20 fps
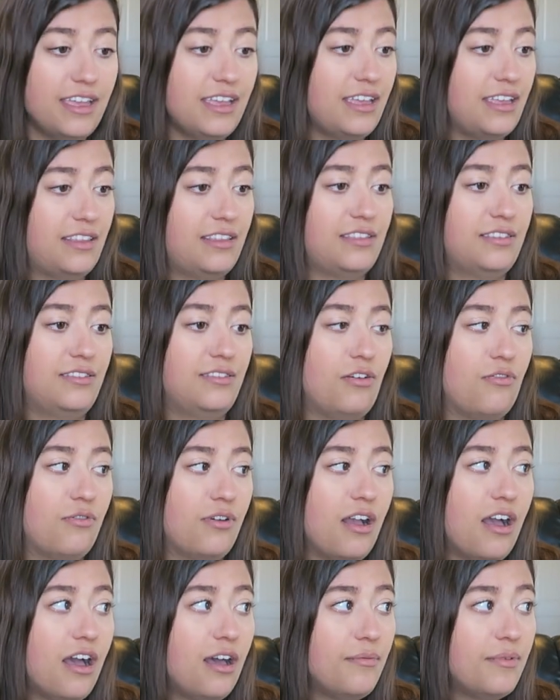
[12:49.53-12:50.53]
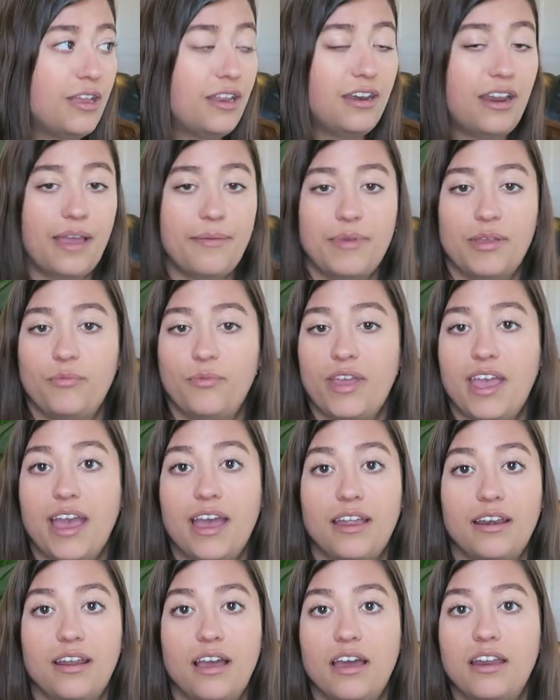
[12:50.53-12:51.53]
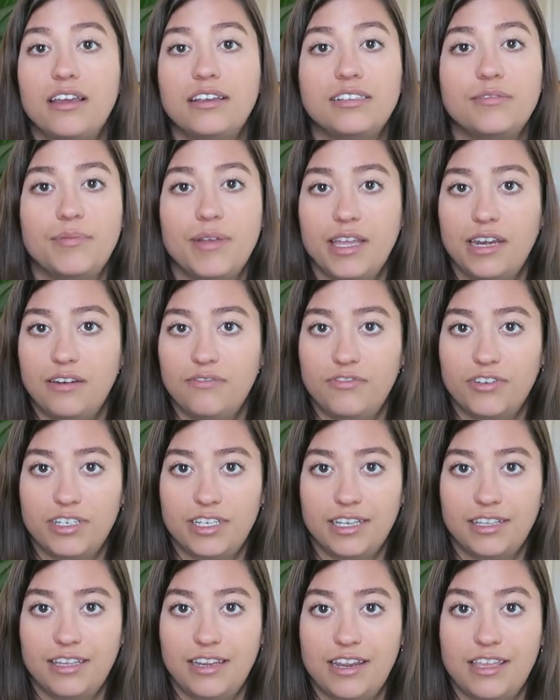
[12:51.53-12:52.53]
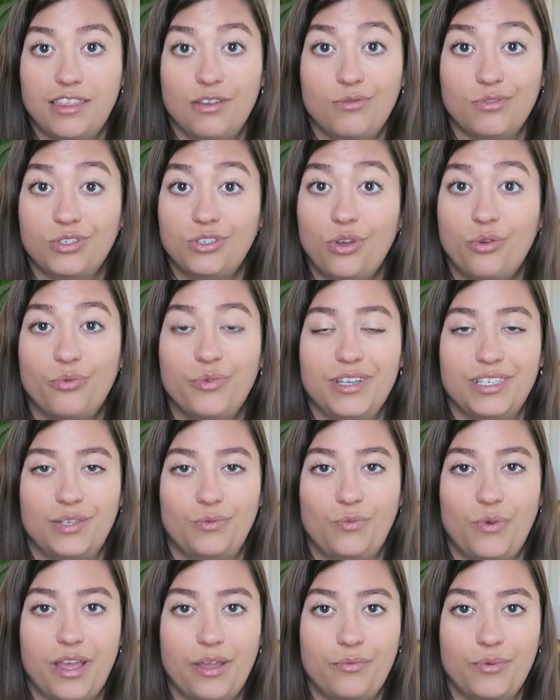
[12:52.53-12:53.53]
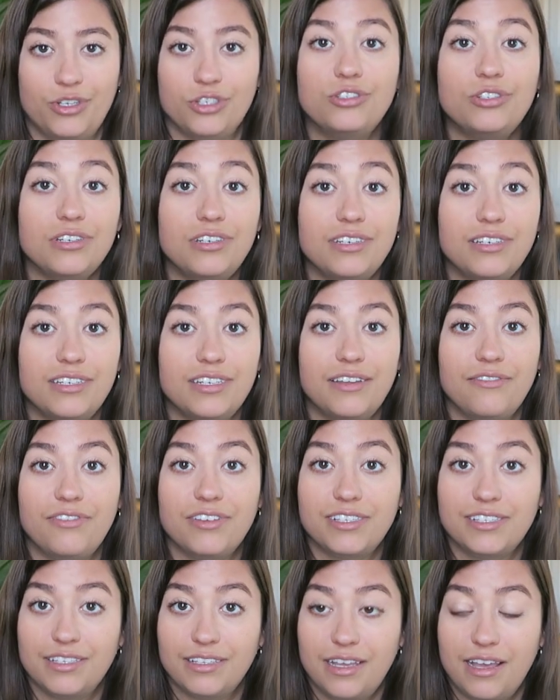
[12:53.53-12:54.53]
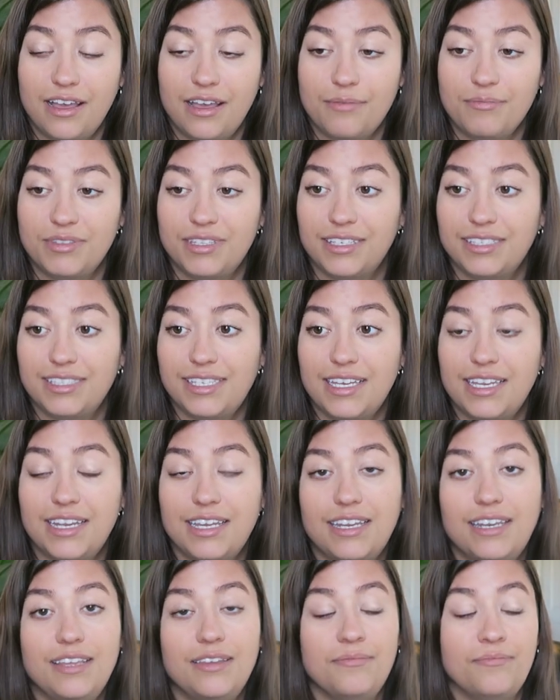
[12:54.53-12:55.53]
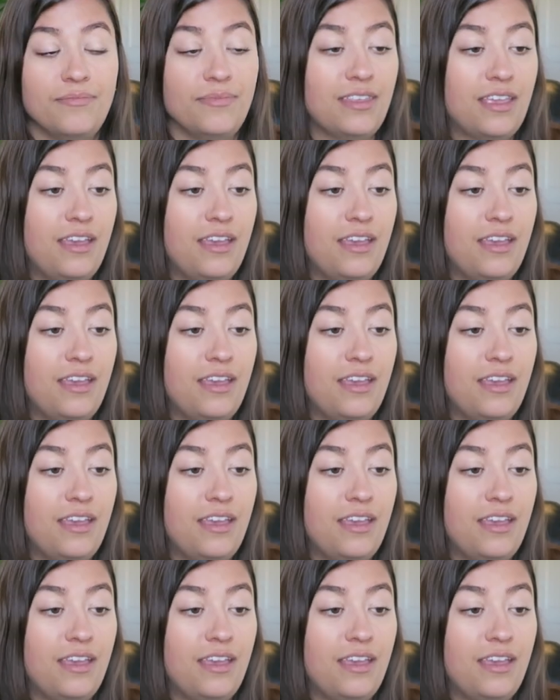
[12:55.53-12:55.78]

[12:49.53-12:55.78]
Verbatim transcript: It's so common. I mean, we had unexplained infertility. There was no reason why we shouldn't have um, succeeded.